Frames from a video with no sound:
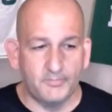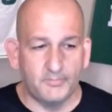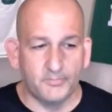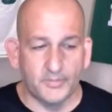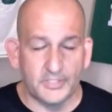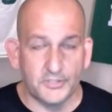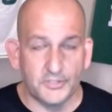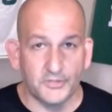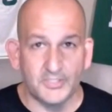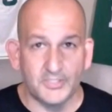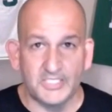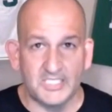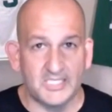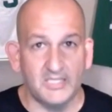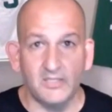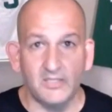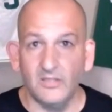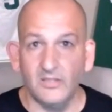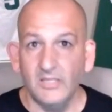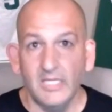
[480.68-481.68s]
Pritchard is
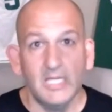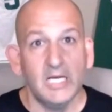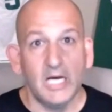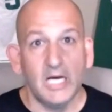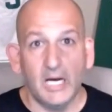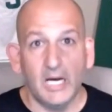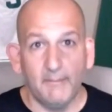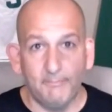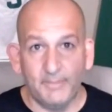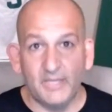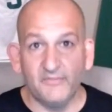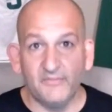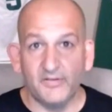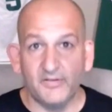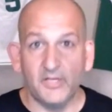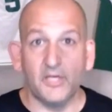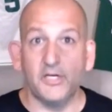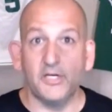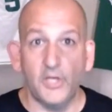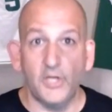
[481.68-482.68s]
still a bit of
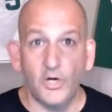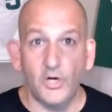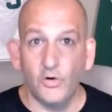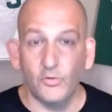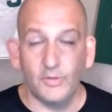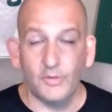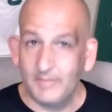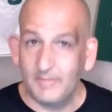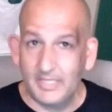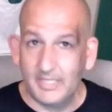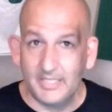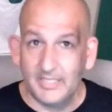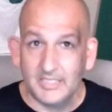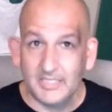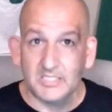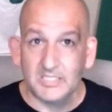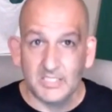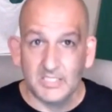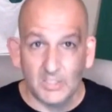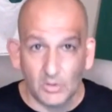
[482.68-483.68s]
an unknown. I mean, he
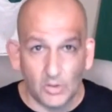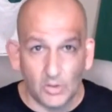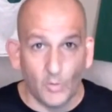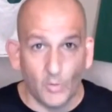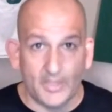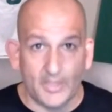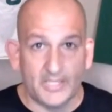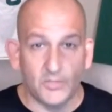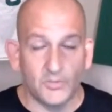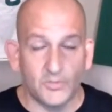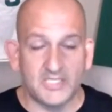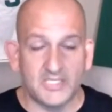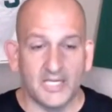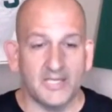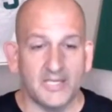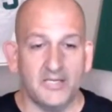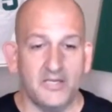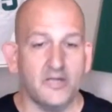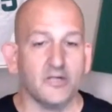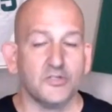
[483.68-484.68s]
is going into his
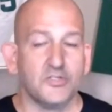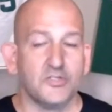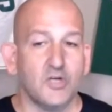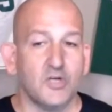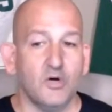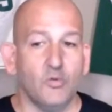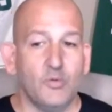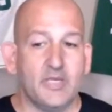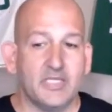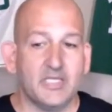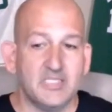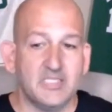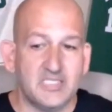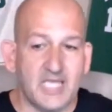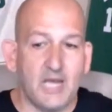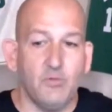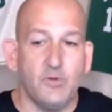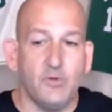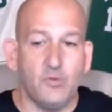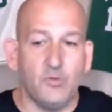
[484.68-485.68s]
second year, so we can
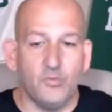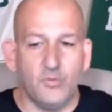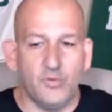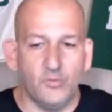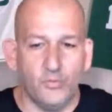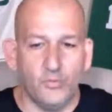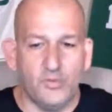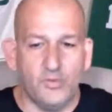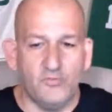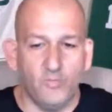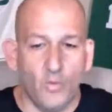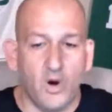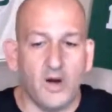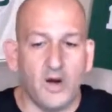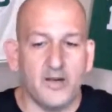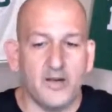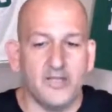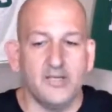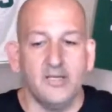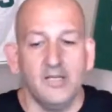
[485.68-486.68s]
say we
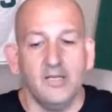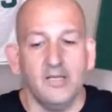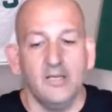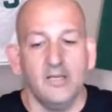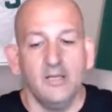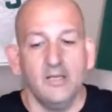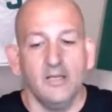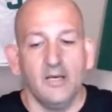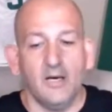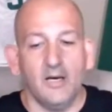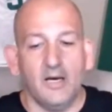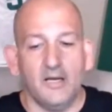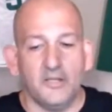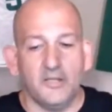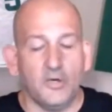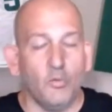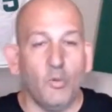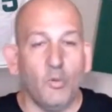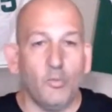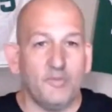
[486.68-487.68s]
wanted
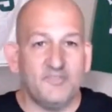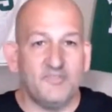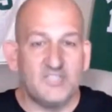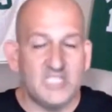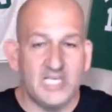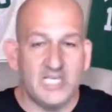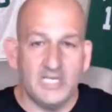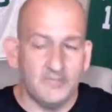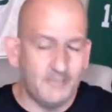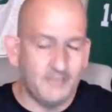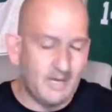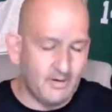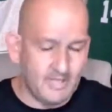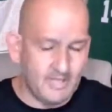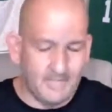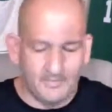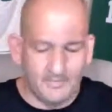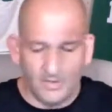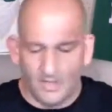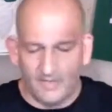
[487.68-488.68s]
you know, what we've seen about
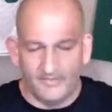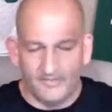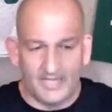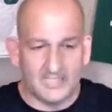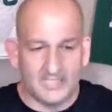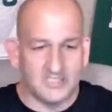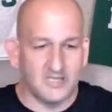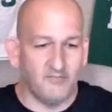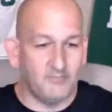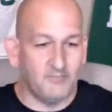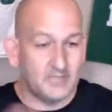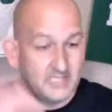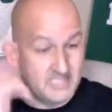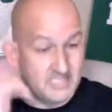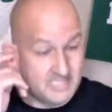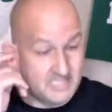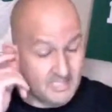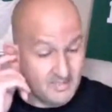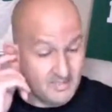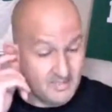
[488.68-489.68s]
him and all that stuff, but it's
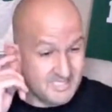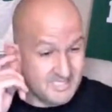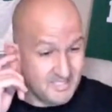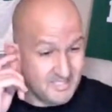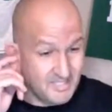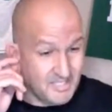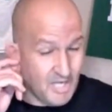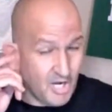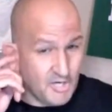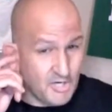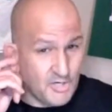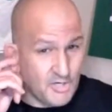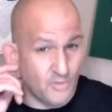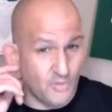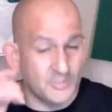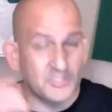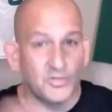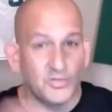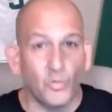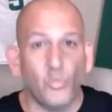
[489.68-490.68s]
still an
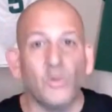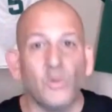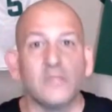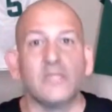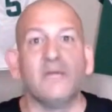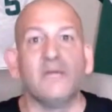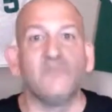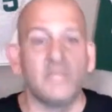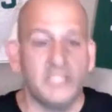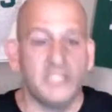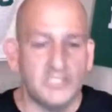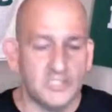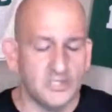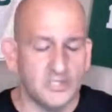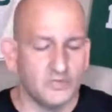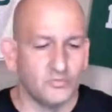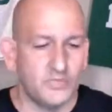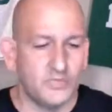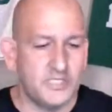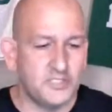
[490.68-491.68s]
unknown as to what level he's
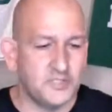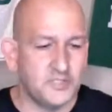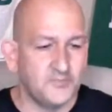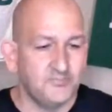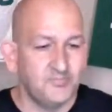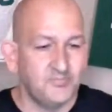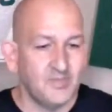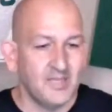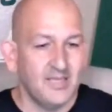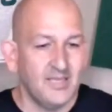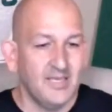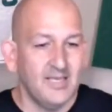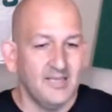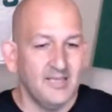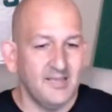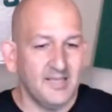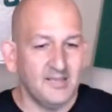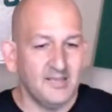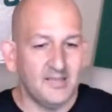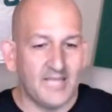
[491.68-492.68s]
going to reach.
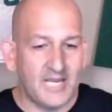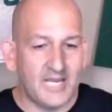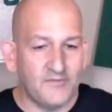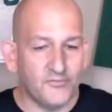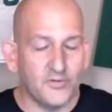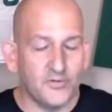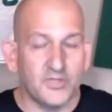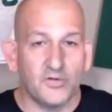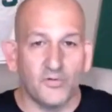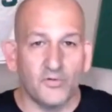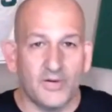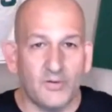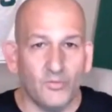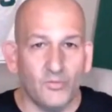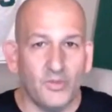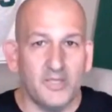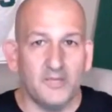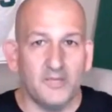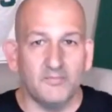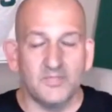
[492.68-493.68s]
Then Langford and Grant
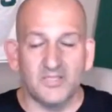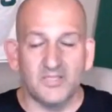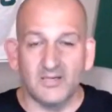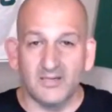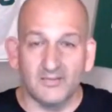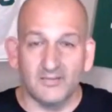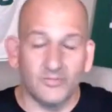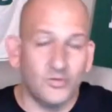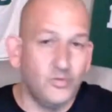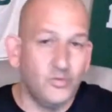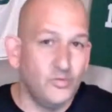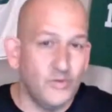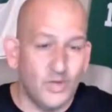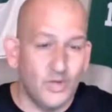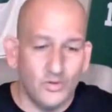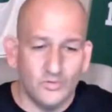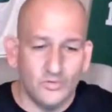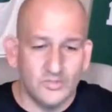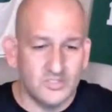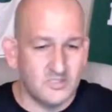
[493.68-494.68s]
Williams are, who
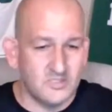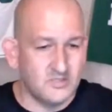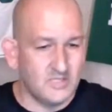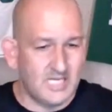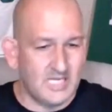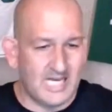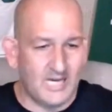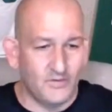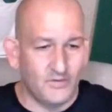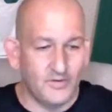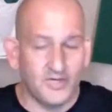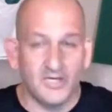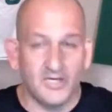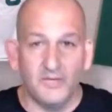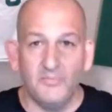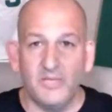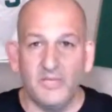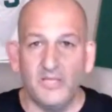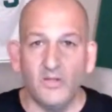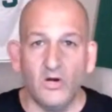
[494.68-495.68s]
knows how they're going
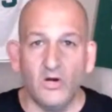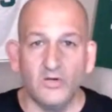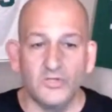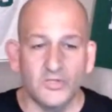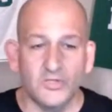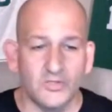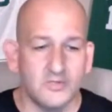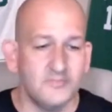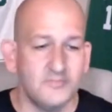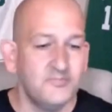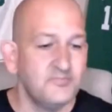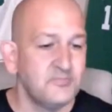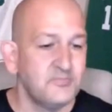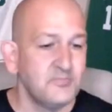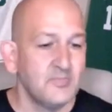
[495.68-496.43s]
to be long-term.